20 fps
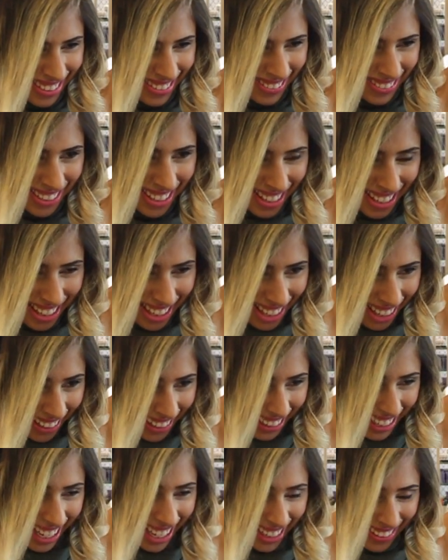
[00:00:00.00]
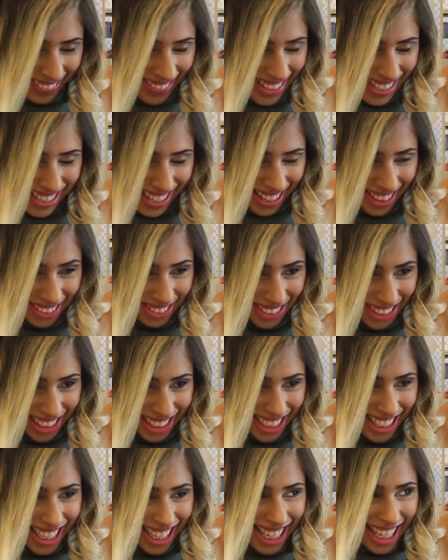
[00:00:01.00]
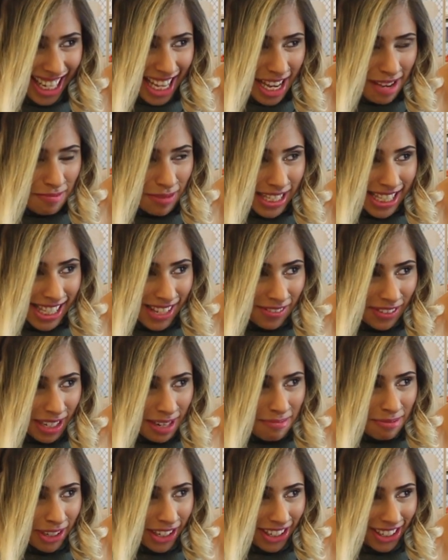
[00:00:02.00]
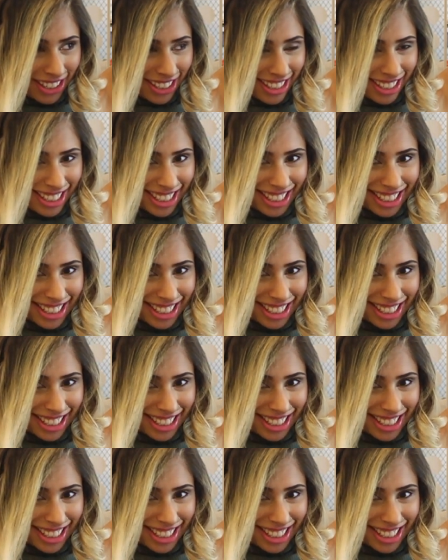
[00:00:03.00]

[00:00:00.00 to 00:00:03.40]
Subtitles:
I can't even say the word. A specific part.